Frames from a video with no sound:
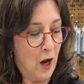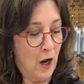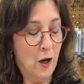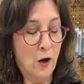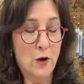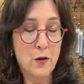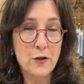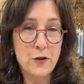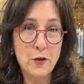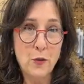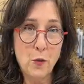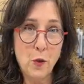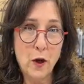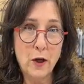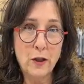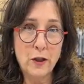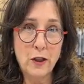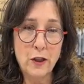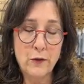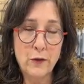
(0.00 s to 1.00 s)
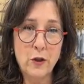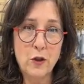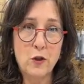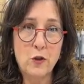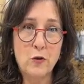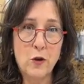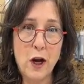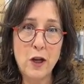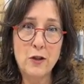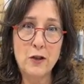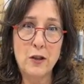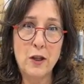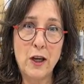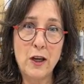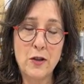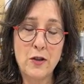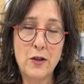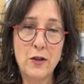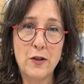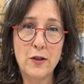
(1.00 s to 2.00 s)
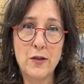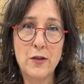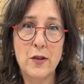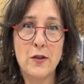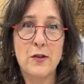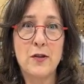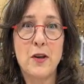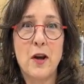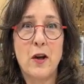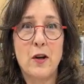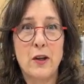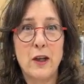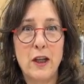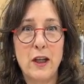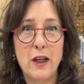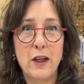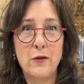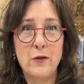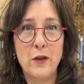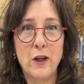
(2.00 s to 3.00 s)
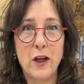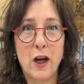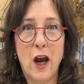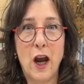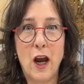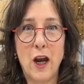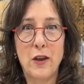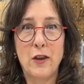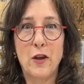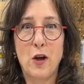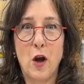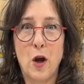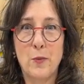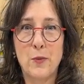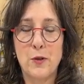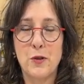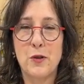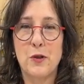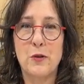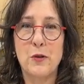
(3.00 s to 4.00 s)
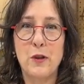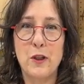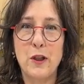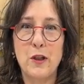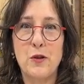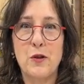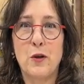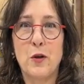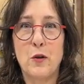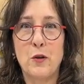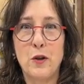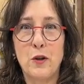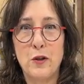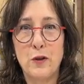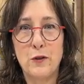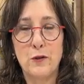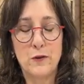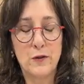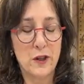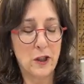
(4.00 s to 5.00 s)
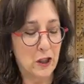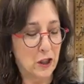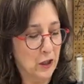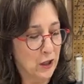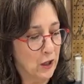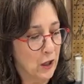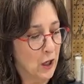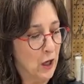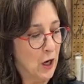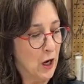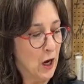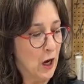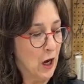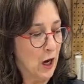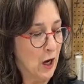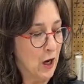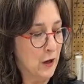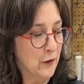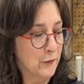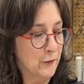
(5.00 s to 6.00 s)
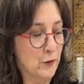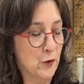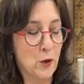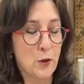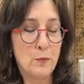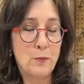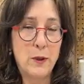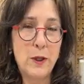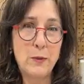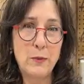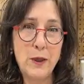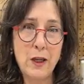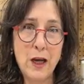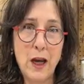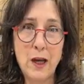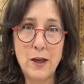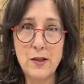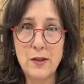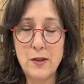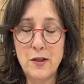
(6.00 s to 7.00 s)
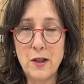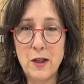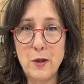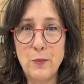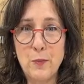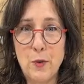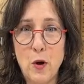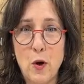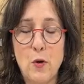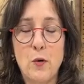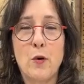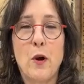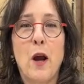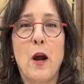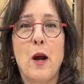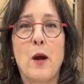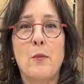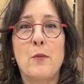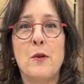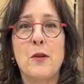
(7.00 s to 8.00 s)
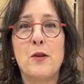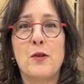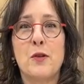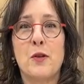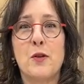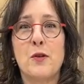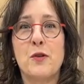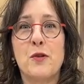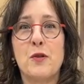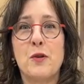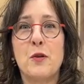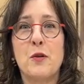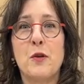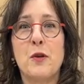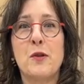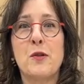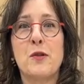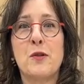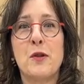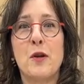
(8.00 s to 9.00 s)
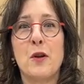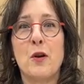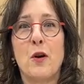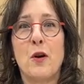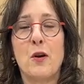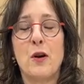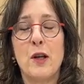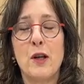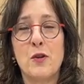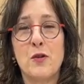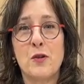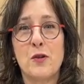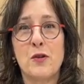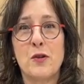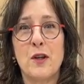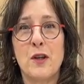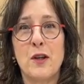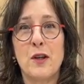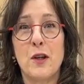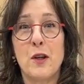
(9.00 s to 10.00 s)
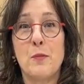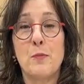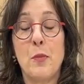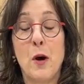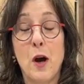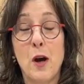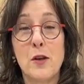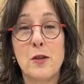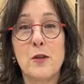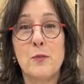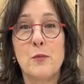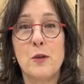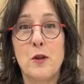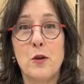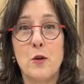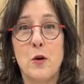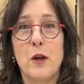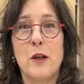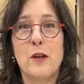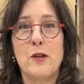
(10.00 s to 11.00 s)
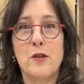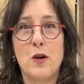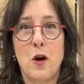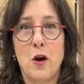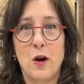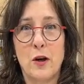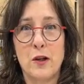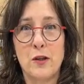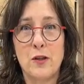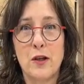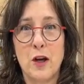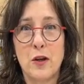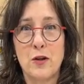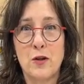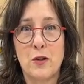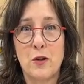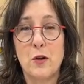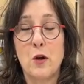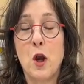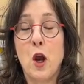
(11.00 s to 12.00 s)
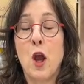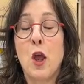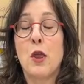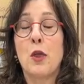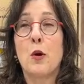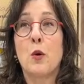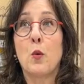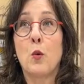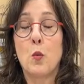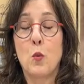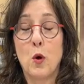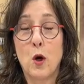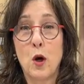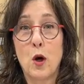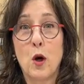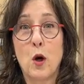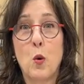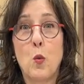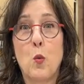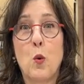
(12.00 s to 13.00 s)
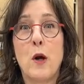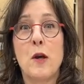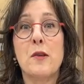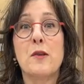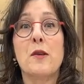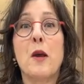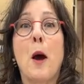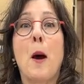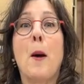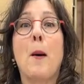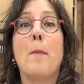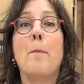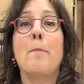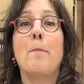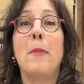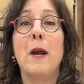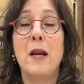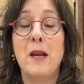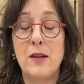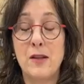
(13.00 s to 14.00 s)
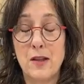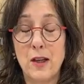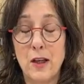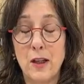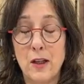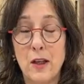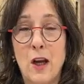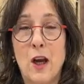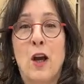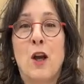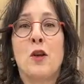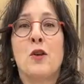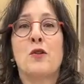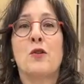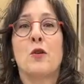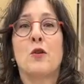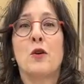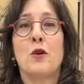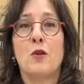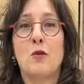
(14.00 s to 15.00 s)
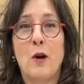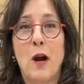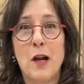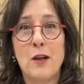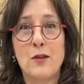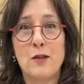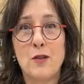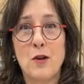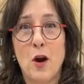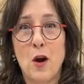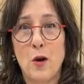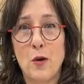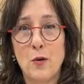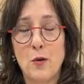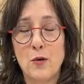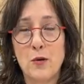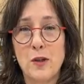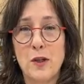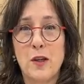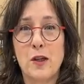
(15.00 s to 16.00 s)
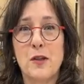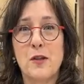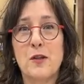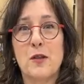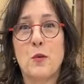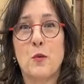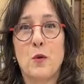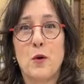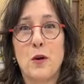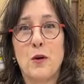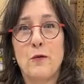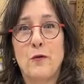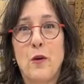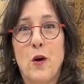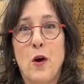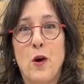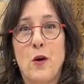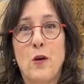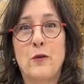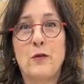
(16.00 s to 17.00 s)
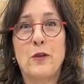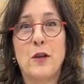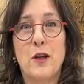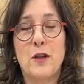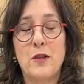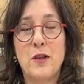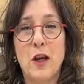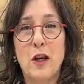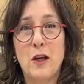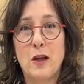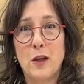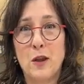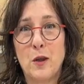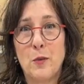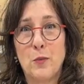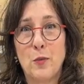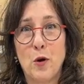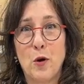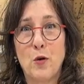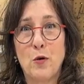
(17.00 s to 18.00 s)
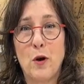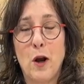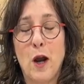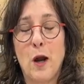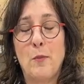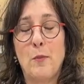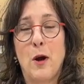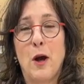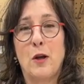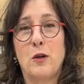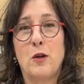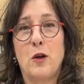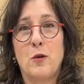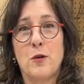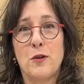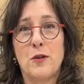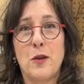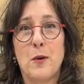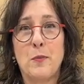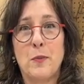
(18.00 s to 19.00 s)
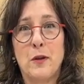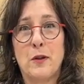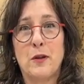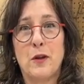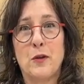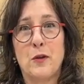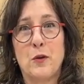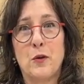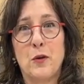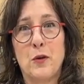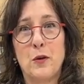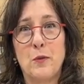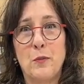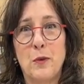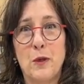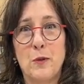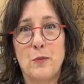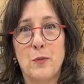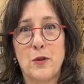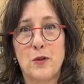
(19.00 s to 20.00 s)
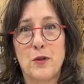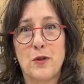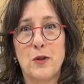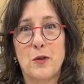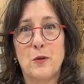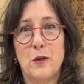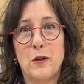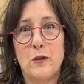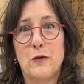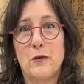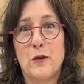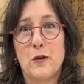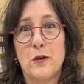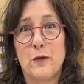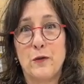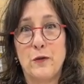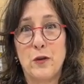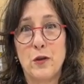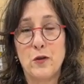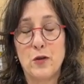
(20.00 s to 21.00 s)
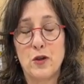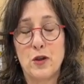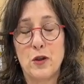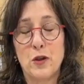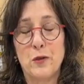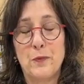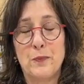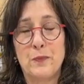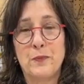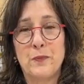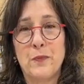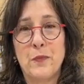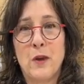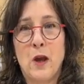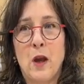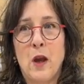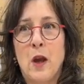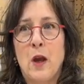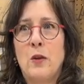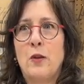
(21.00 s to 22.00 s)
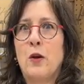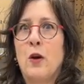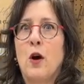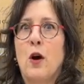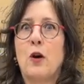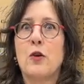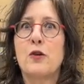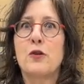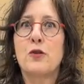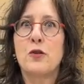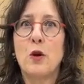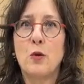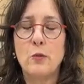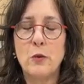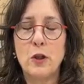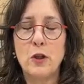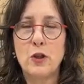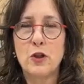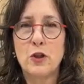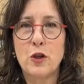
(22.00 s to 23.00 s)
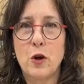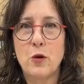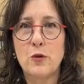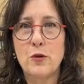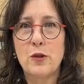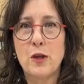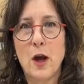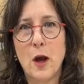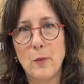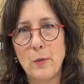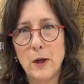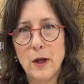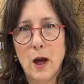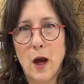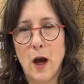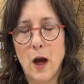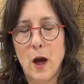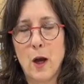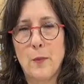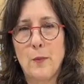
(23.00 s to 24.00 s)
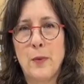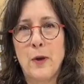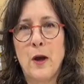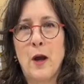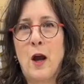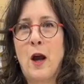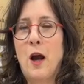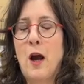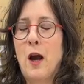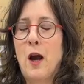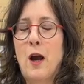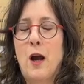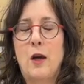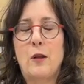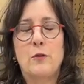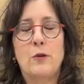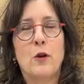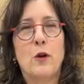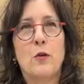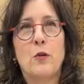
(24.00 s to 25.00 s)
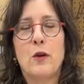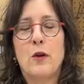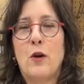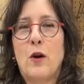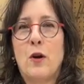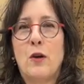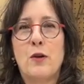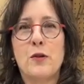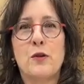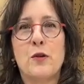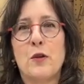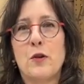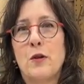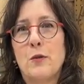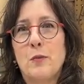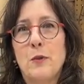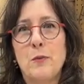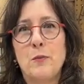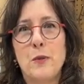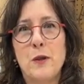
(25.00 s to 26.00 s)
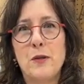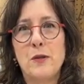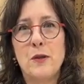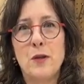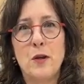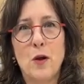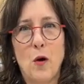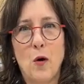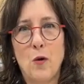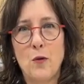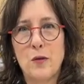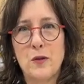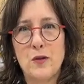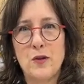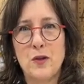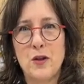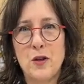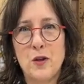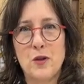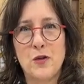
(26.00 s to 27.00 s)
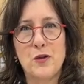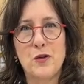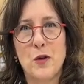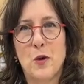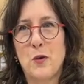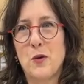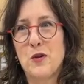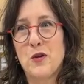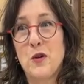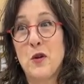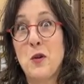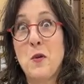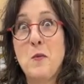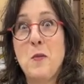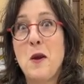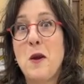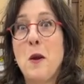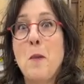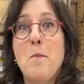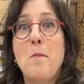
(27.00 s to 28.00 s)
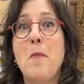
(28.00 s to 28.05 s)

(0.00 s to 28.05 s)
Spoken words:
I also want to give a congratulations. On Saturday evening, I had the opportunity to go to U of T for a BBSD program. These are students that are interested in possibly going into architecture. The work was amazing. So congrats to all those kids that were involved in taking the program. I know it's something that they're going to be pursuing for the future. There are so many shows coming up. I know that artists are going to be busy all this year, so it's going to be